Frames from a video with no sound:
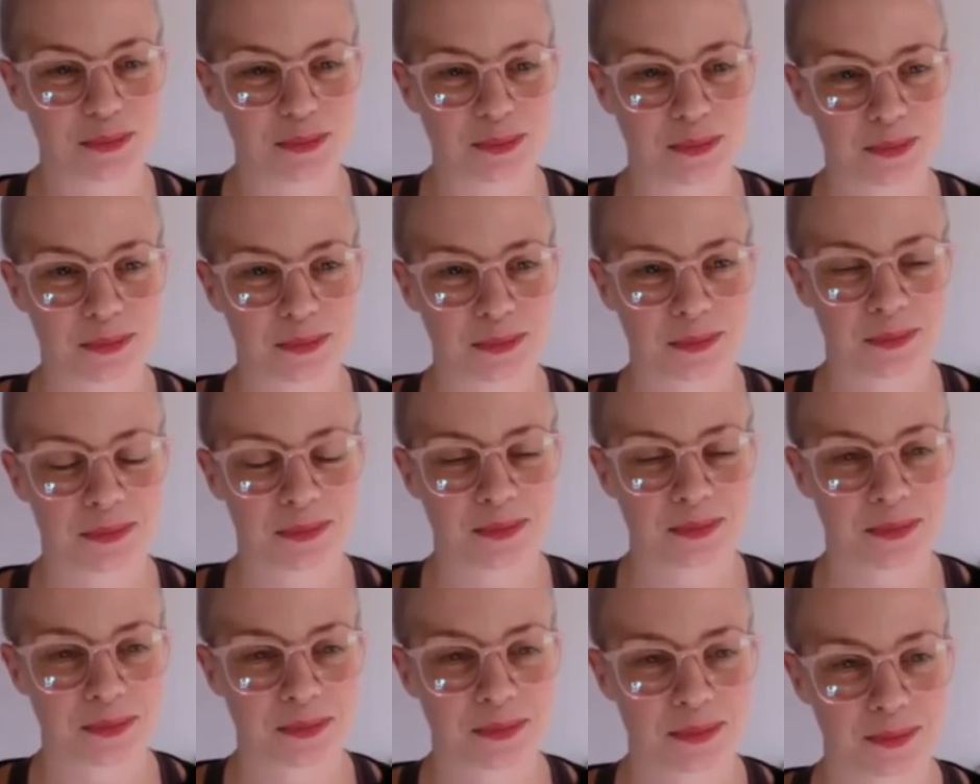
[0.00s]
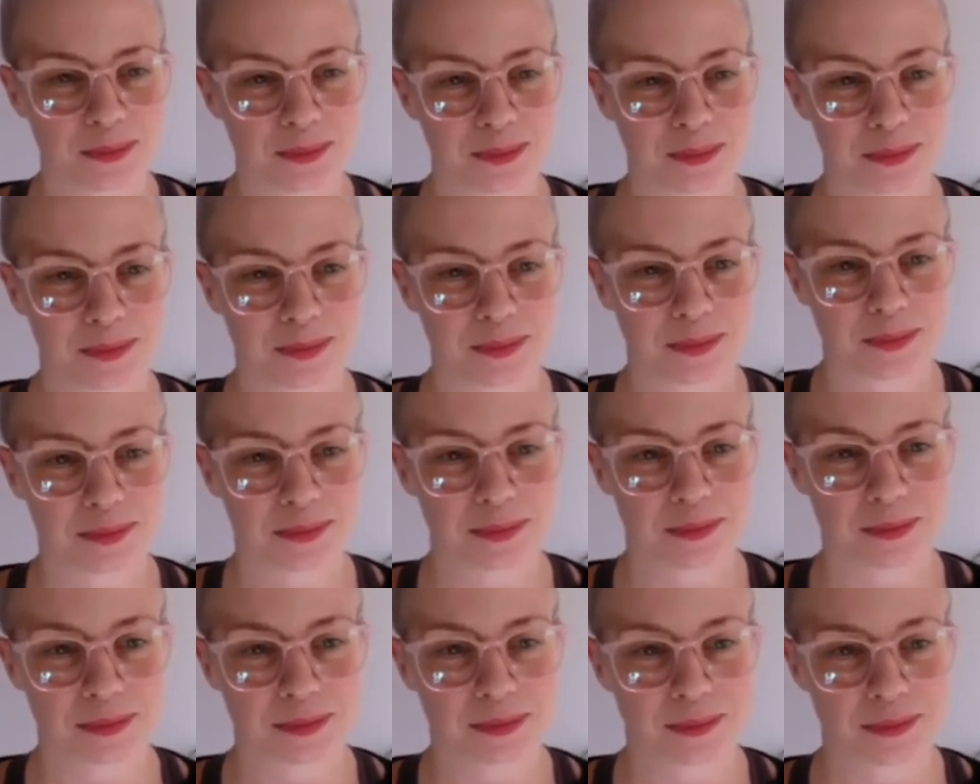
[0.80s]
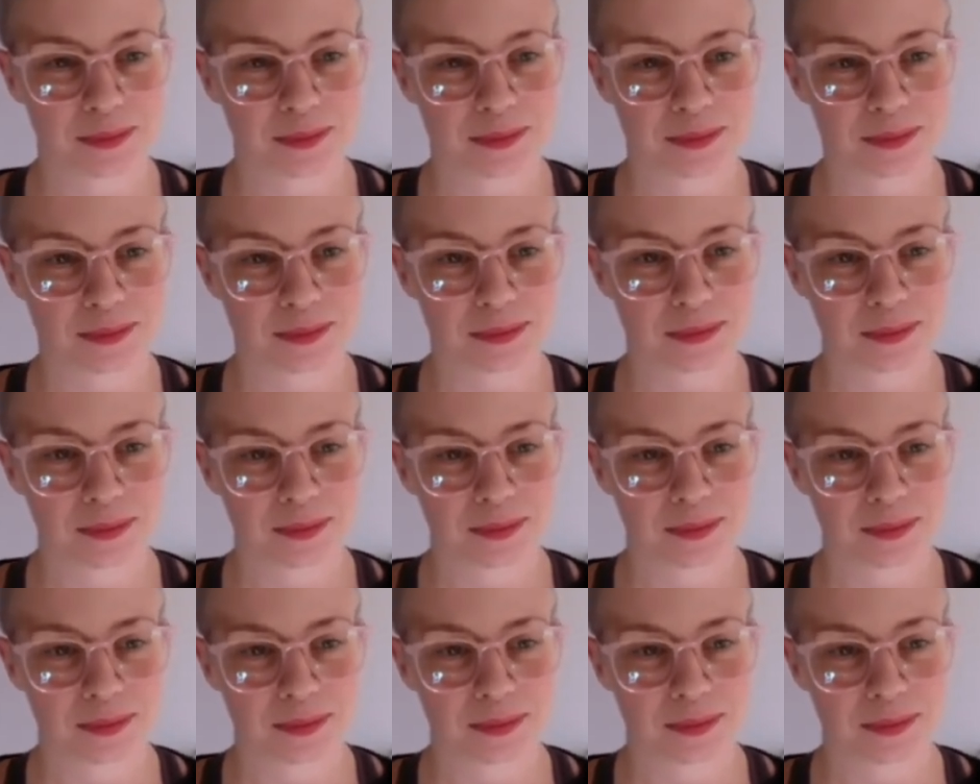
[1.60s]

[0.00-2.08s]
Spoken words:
No words are spoken by the person on screen.